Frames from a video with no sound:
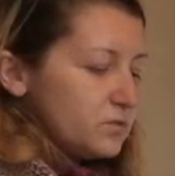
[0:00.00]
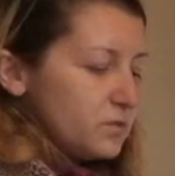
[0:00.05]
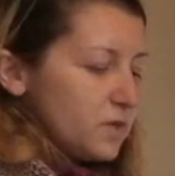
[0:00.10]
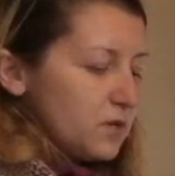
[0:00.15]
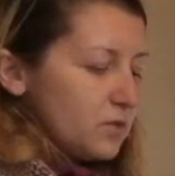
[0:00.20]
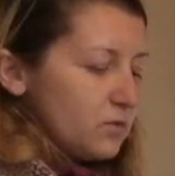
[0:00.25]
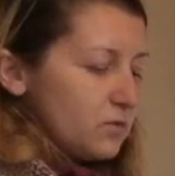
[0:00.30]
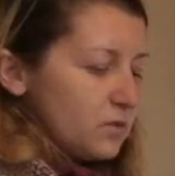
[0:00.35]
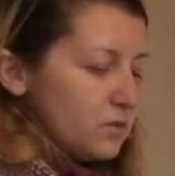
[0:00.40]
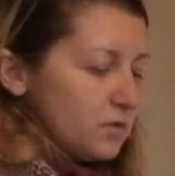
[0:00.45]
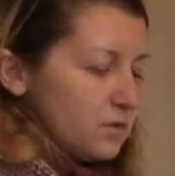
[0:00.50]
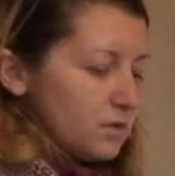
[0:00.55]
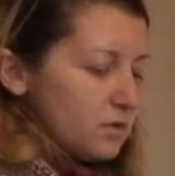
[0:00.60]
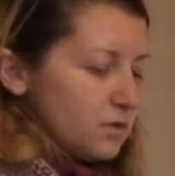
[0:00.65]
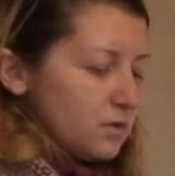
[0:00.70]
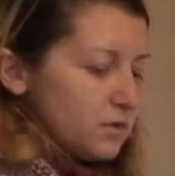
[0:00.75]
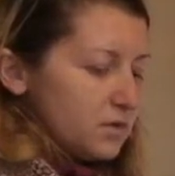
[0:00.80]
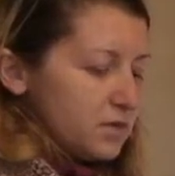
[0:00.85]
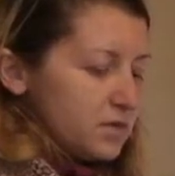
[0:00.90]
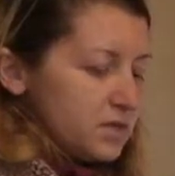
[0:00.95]
to make
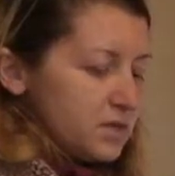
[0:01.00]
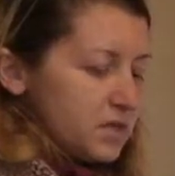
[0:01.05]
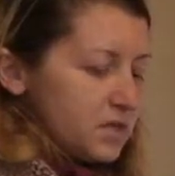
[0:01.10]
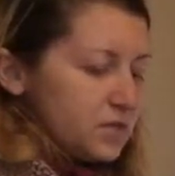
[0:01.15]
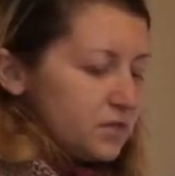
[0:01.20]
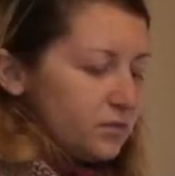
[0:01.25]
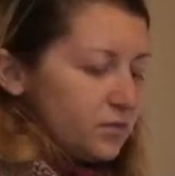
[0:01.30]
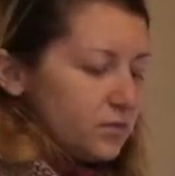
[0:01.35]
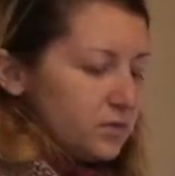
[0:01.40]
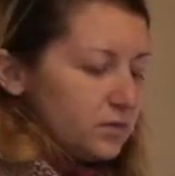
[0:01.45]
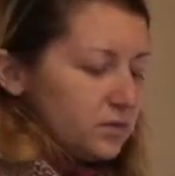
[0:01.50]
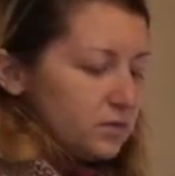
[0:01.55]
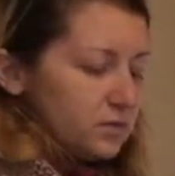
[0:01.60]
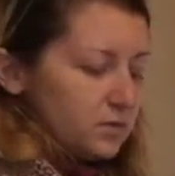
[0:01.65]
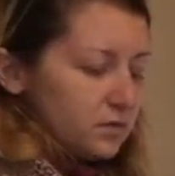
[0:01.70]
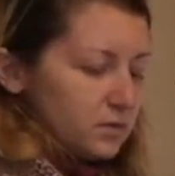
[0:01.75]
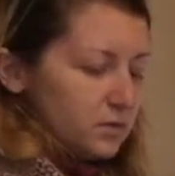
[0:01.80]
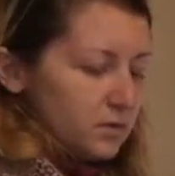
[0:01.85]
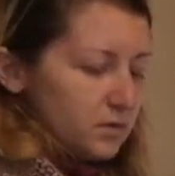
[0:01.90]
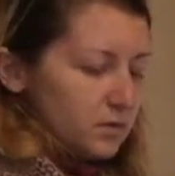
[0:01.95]
the 6-foot
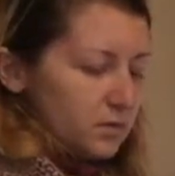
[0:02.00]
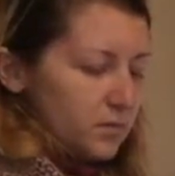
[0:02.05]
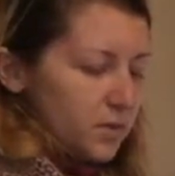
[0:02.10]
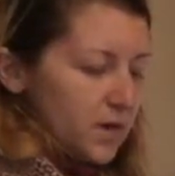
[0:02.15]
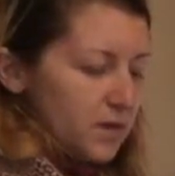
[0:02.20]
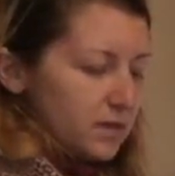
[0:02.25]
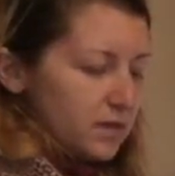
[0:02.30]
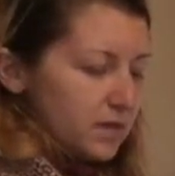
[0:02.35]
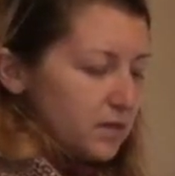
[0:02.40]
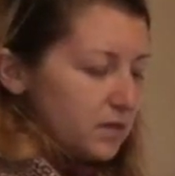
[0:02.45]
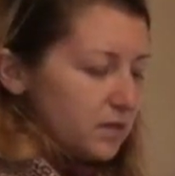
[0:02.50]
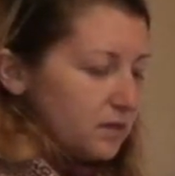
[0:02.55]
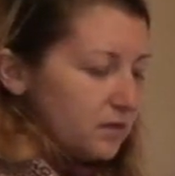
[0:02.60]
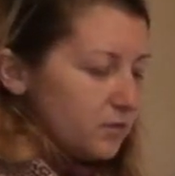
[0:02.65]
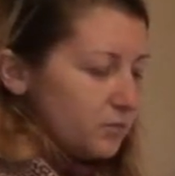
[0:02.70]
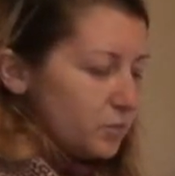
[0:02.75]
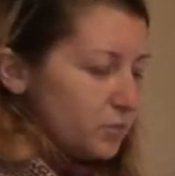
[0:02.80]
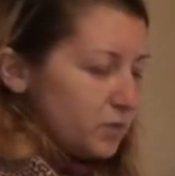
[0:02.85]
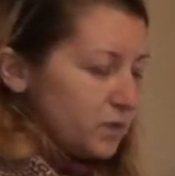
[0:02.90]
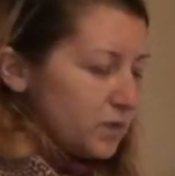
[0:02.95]
body
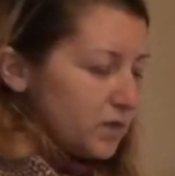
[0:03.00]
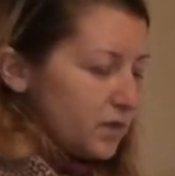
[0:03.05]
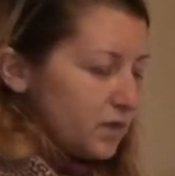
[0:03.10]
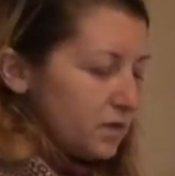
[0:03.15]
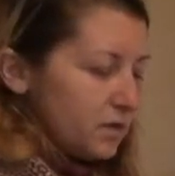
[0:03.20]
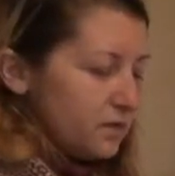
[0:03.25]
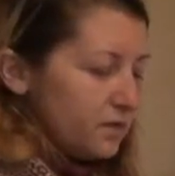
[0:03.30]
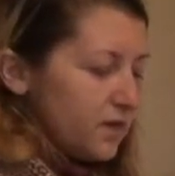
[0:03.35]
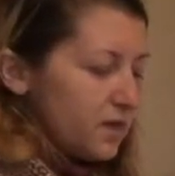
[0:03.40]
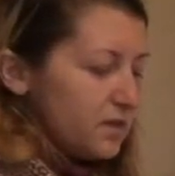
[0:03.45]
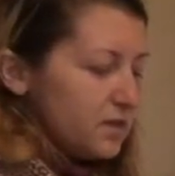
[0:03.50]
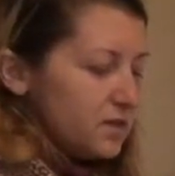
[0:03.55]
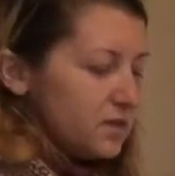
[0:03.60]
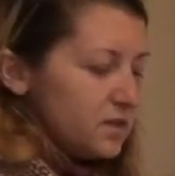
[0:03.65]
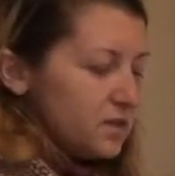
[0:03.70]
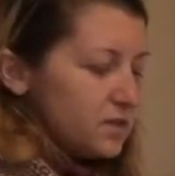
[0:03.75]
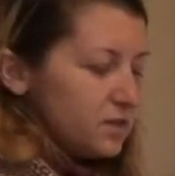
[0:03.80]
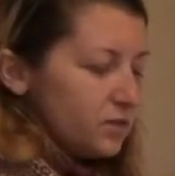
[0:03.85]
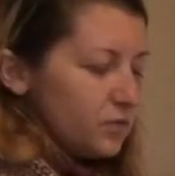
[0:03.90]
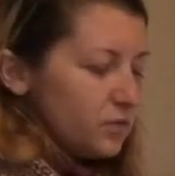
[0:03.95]
of Buddha. Invite the
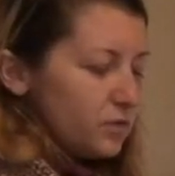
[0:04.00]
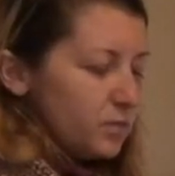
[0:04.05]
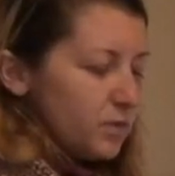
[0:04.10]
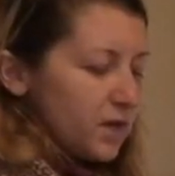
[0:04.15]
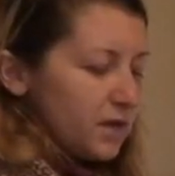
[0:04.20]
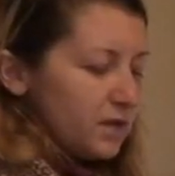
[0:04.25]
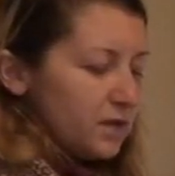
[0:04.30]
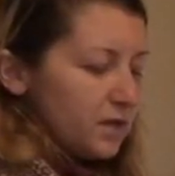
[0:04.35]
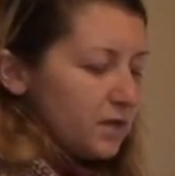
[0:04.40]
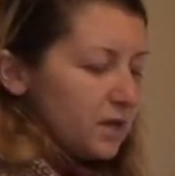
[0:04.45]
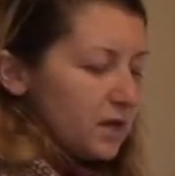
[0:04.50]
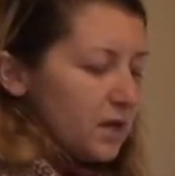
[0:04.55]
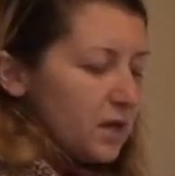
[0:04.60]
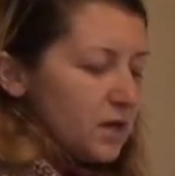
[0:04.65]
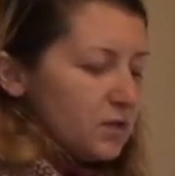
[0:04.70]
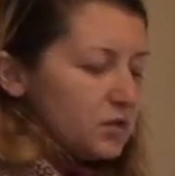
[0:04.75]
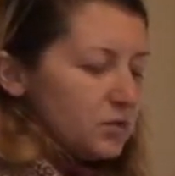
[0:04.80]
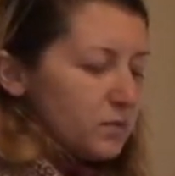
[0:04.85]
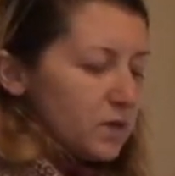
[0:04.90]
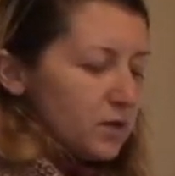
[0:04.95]
6-foot body
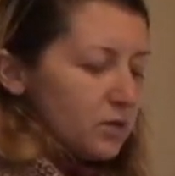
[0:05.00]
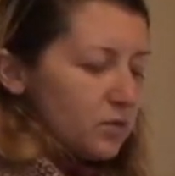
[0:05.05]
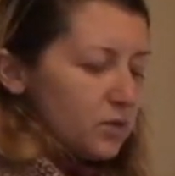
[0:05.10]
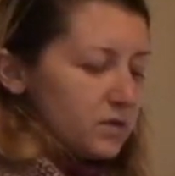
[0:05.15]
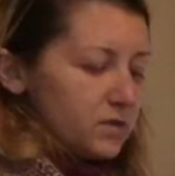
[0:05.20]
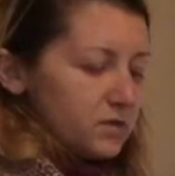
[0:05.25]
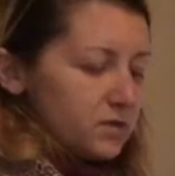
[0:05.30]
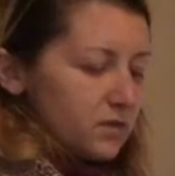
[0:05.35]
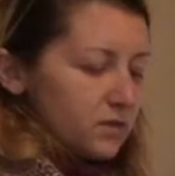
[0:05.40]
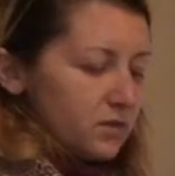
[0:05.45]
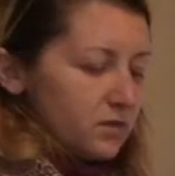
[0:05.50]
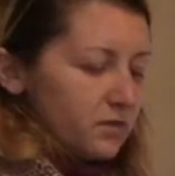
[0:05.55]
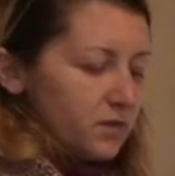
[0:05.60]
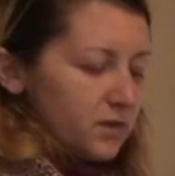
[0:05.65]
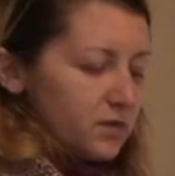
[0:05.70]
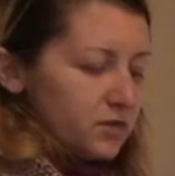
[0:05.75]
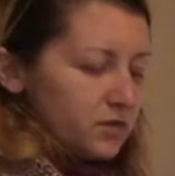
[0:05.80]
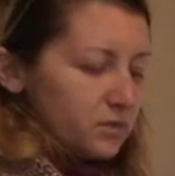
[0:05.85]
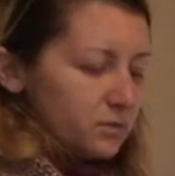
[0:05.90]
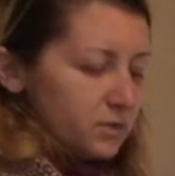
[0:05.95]
to make one stalk of
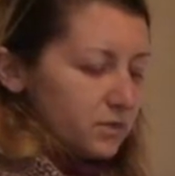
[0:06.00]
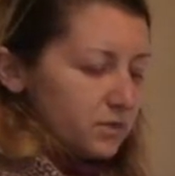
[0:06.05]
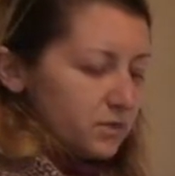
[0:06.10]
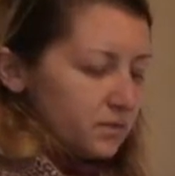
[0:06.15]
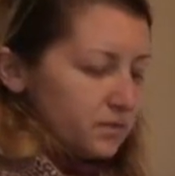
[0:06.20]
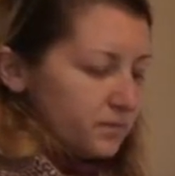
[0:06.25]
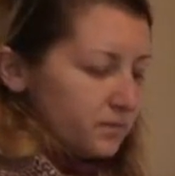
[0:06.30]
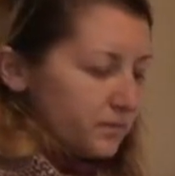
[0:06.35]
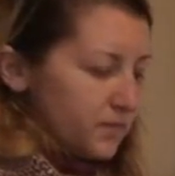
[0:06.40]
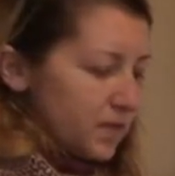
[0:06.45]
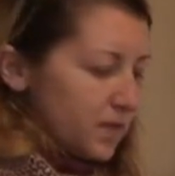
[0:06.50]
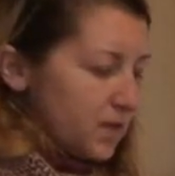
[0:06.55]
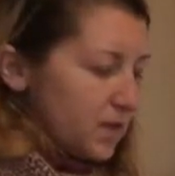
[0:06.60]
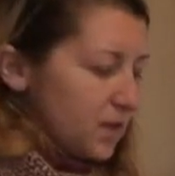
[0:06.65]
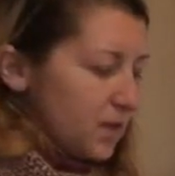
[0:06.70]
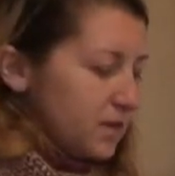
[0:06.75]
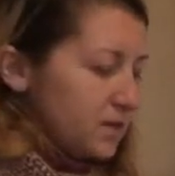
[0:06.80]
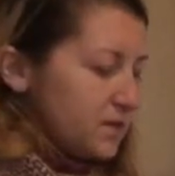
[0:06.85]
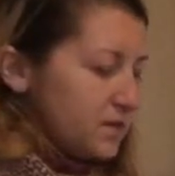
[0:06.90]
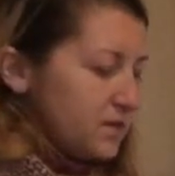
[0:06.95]
vegetable.
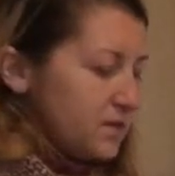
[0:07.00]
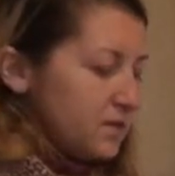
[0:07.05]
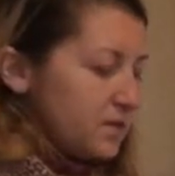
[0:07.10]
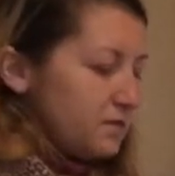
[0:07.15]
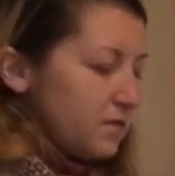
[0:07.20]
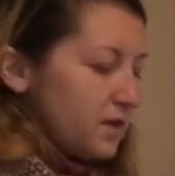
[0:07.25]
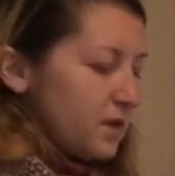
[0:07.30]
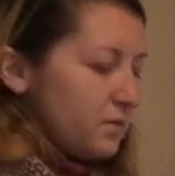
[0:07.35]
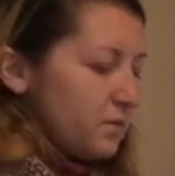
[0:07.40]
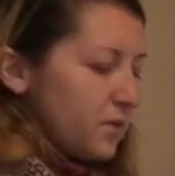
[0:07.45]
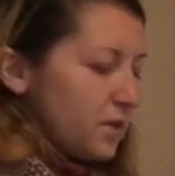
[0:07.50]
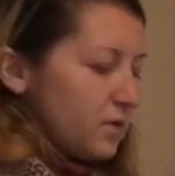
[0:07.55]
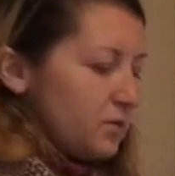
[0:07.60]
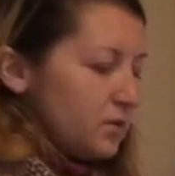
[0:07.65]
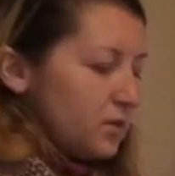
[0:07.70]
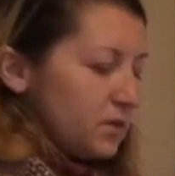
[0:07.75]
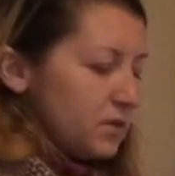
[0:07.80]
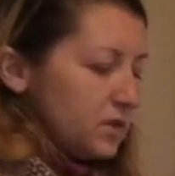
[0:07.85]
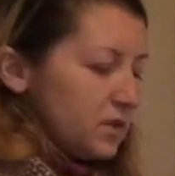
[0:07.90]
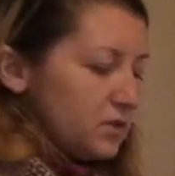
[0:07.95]
This is divine
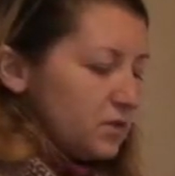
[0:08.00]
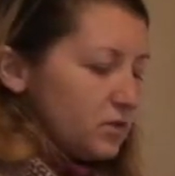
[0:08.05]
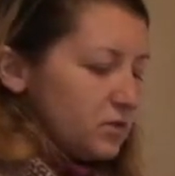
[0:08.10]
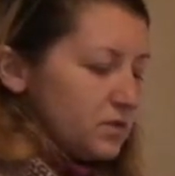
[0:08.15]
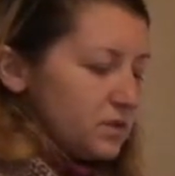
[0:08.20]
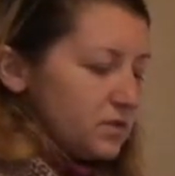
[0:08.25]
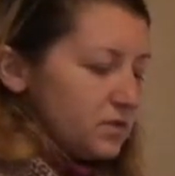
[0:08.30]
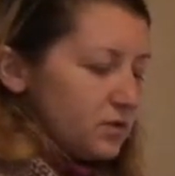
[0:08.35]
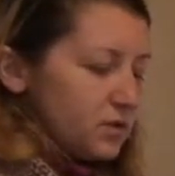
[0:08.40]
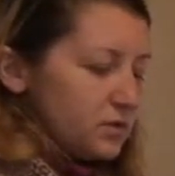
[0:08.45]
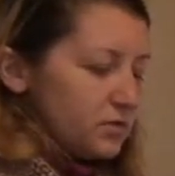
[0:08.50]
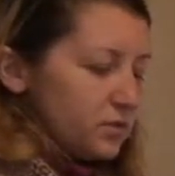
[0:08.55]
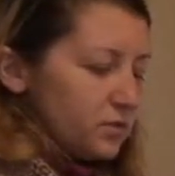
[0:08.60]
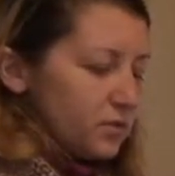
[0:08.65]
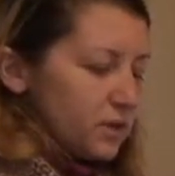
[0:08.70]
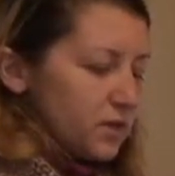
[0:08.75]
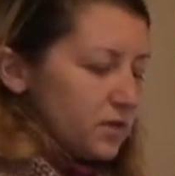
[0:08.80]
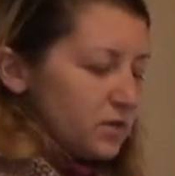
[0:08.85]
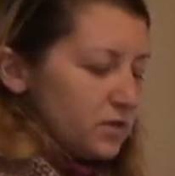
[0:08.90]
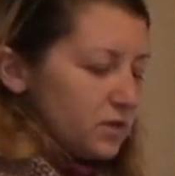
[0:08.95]
power that causes
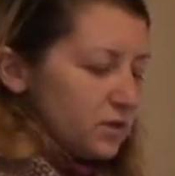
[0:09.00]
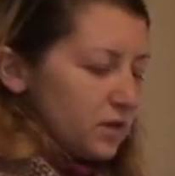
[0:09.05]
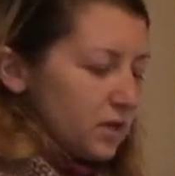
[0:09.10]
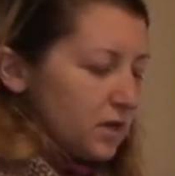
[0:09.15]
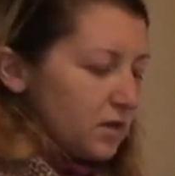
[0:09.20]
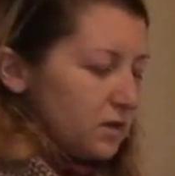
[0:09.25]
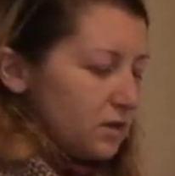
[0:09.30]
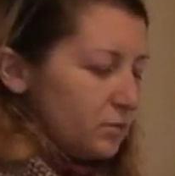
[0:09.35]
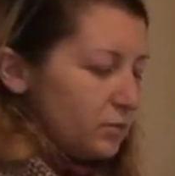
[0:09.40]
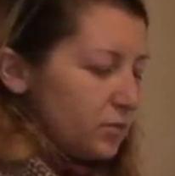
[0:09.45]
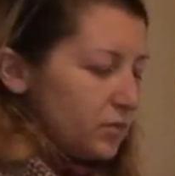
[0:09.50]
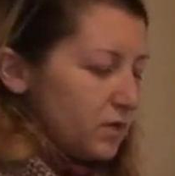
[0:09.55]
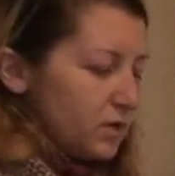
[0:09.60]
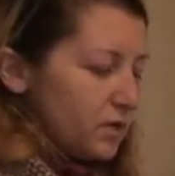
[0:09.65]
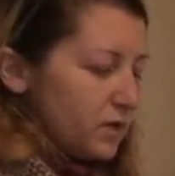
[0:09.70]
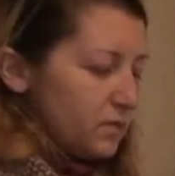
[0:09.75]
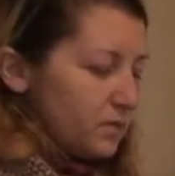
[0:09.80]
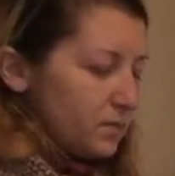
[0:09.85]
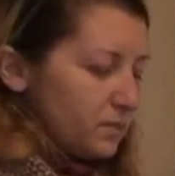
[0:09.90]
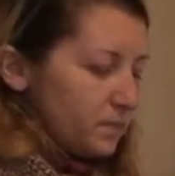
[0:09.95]
transformation and the
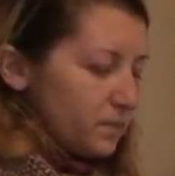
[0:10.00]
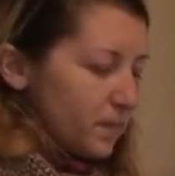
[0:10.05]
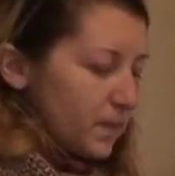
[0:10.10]
Buddha